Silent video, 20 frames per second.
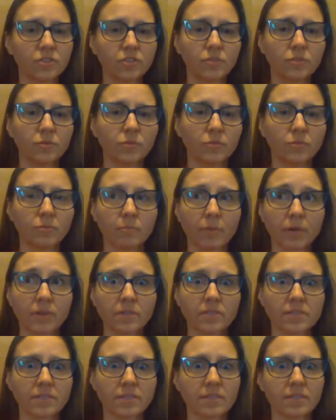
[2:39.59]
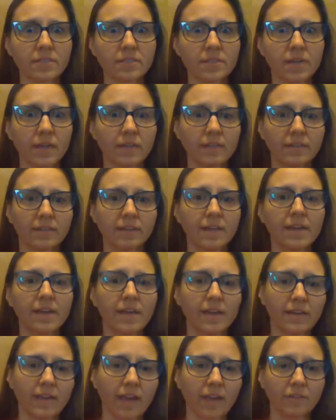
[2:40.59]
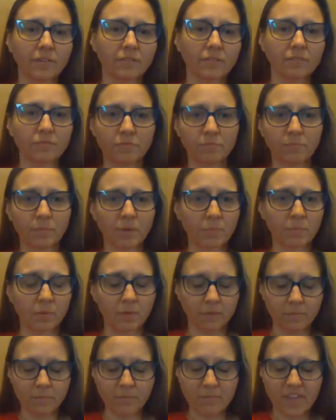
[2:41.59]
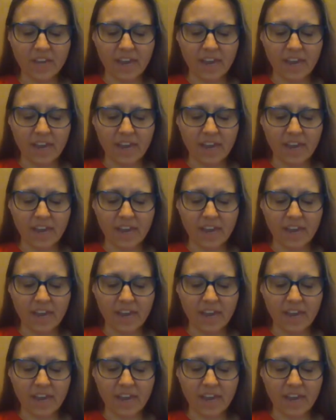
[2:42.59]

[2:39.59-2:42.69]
to burns in the sun kind of people.